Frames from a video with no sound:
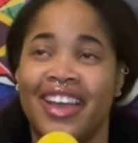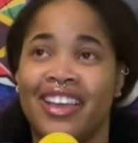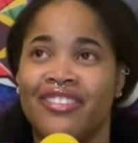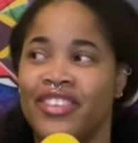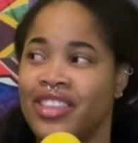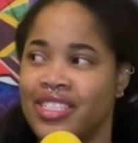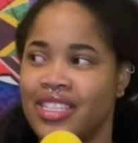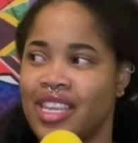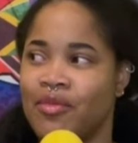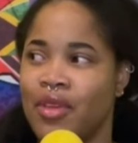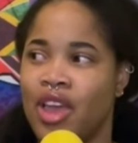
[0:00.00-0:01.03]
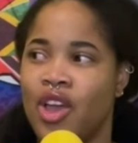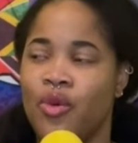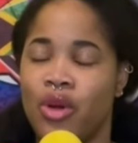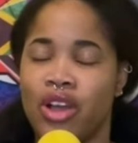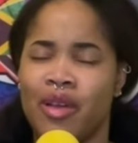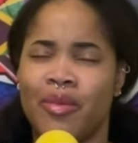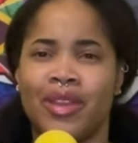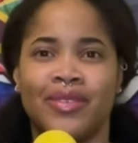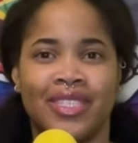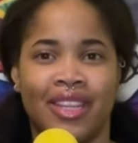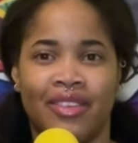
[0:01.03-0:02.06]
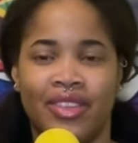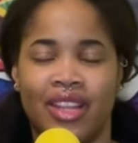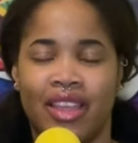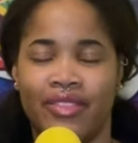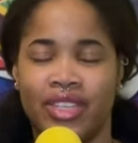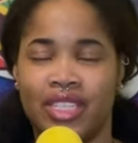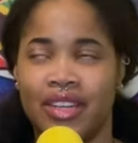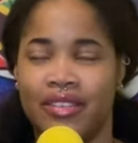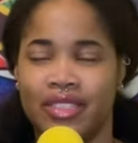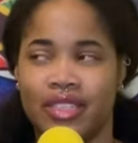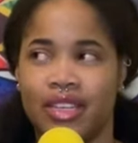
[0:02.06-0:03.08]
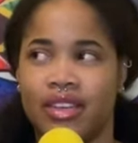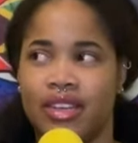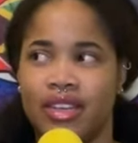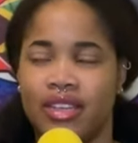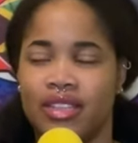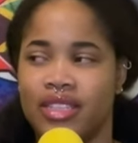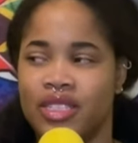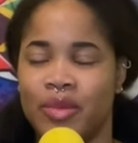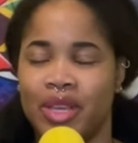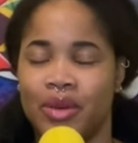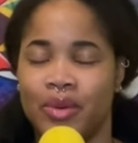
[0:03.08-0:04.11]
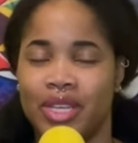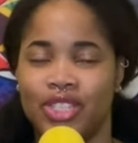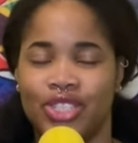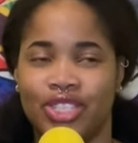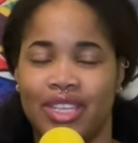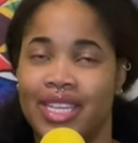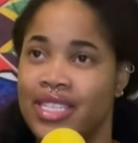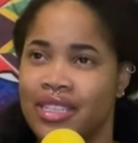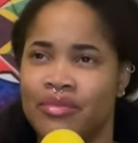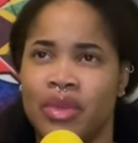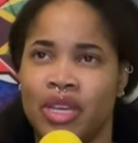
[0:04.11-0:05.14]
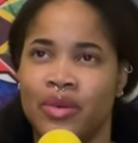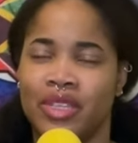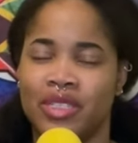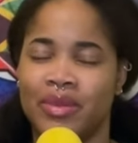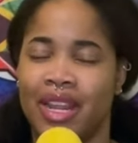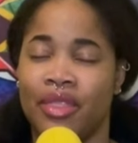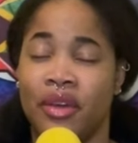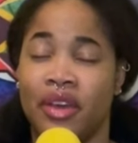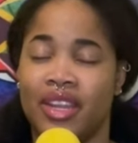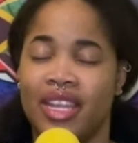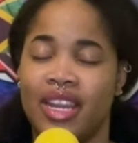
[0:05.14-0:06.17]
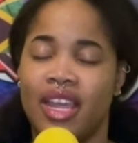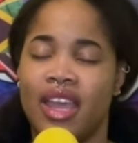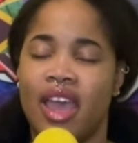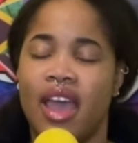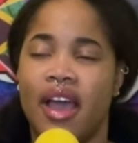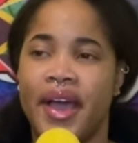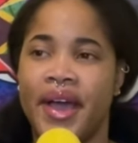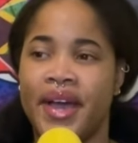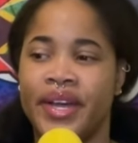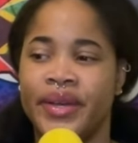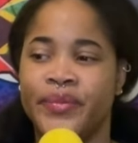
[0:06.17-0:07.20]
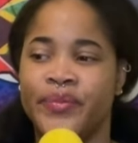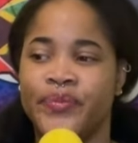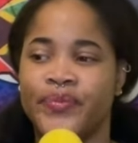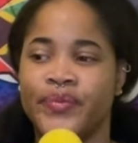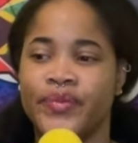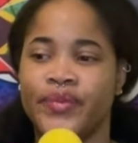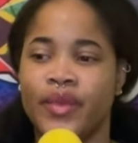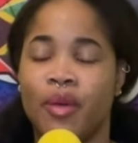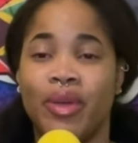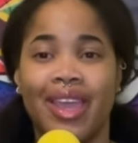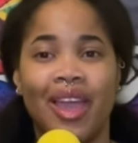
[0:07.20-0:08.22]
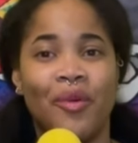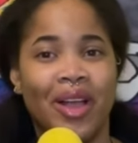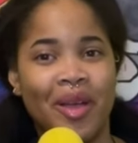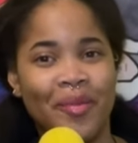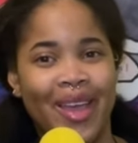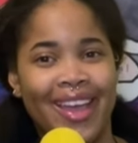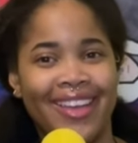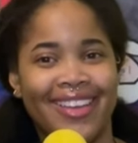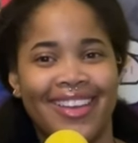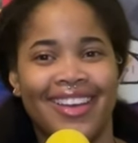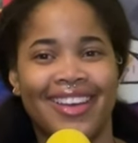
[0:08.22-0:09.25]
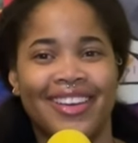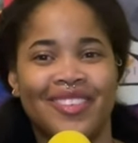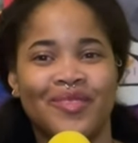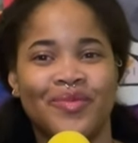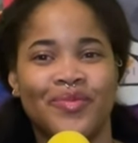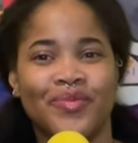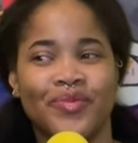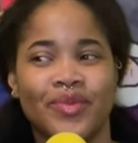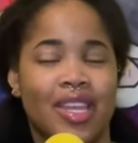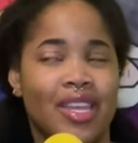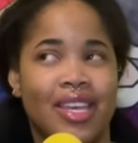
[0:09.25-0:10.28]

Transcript: I fell asleep woke up and it was 11 11 and i was like huh let's make a wish i didn't make a wish but i thought it um but yeah welcome back um